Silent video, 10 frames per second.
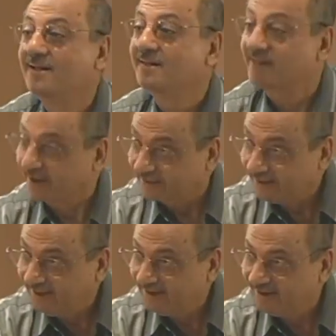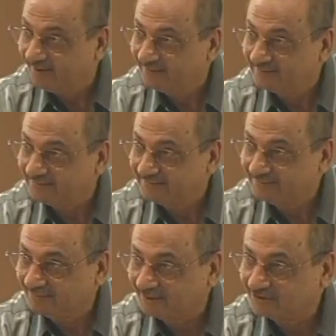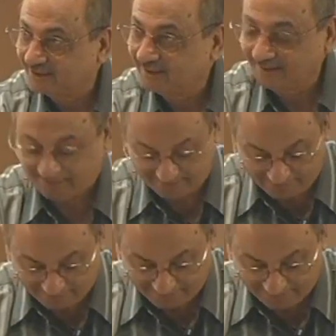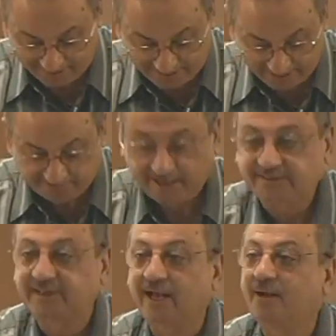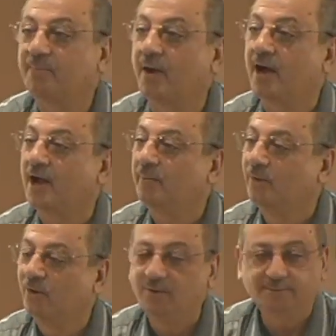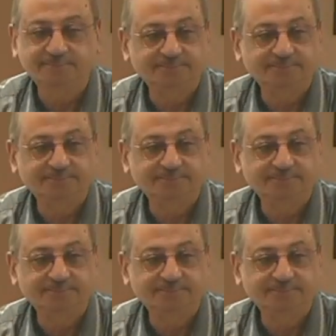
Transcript: Thaqilun, mashallah. If I say al-babu,